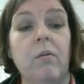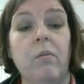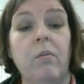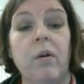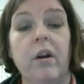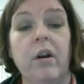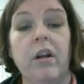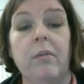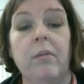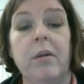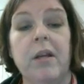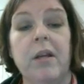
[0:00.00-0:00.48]

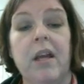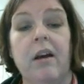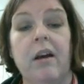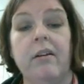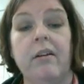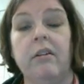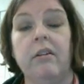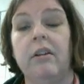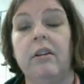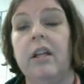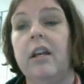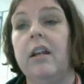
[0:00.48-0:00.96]
we're going to be
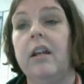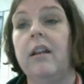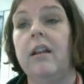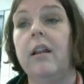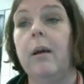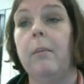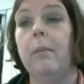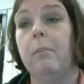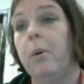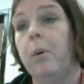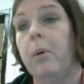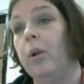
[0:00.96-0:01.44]

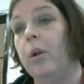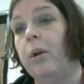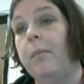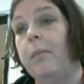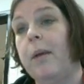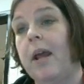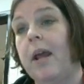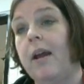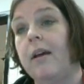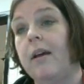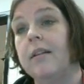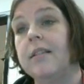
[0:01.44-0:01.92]
calculating molar
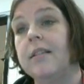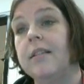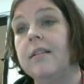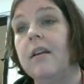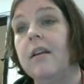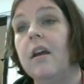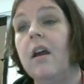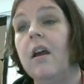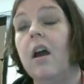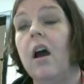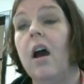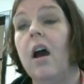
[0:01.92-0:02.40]
mass
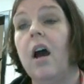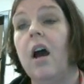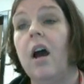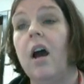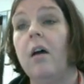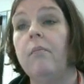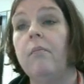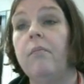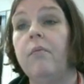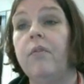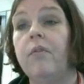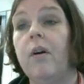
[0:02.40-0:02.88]

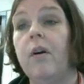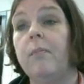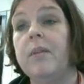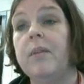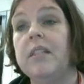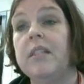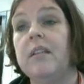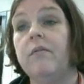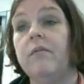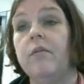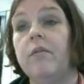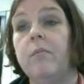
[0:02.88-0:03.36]
um, from
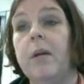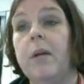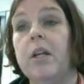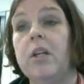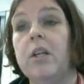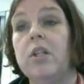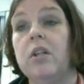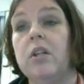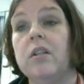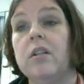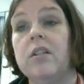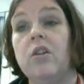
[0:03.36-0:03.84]
this
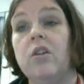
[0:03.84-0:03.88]
information.